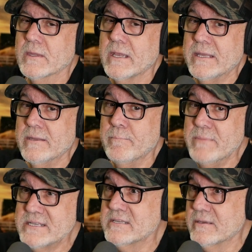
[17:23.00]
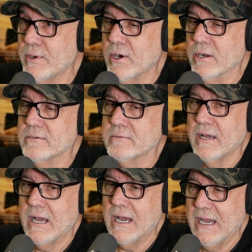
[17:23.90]
And the missing part,
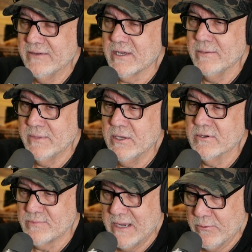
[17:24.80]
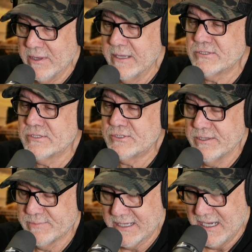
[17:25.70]
I've come to know as my
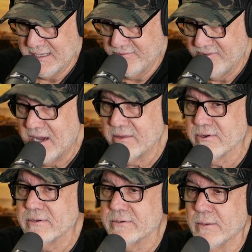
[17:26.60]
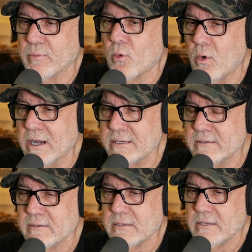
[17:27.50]
relationship to God the Father, number
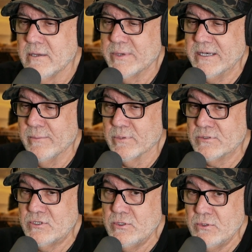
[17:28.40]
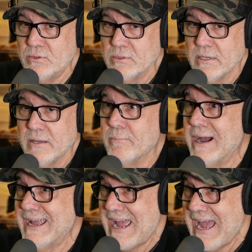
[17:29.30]
one. But number two,
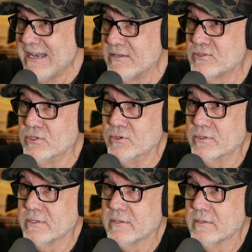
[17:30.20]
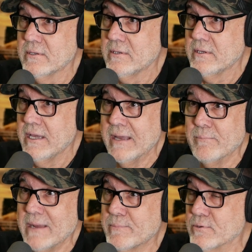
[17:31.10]
my attitude and
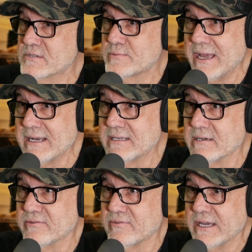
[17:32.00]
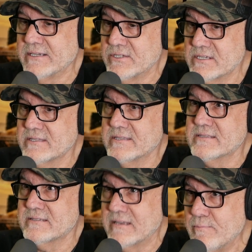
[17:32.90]
my perspective, like just the
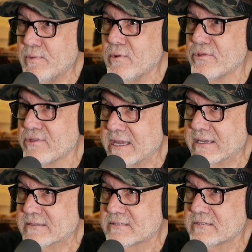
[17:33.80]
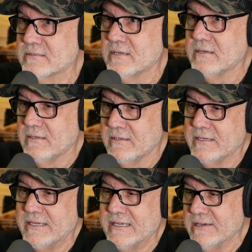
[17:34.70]
simple things.
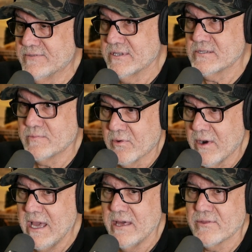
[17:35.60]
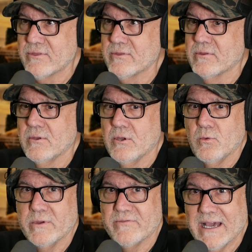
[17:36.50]
He gives us breath.
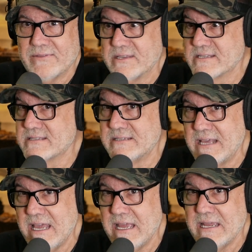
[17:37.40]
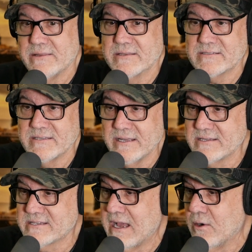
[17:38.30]
We've got this day. The sun
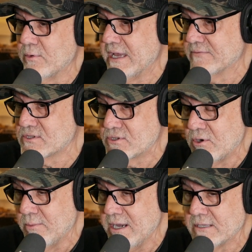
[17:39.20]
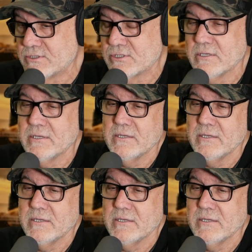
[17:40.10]
is out. We have so much.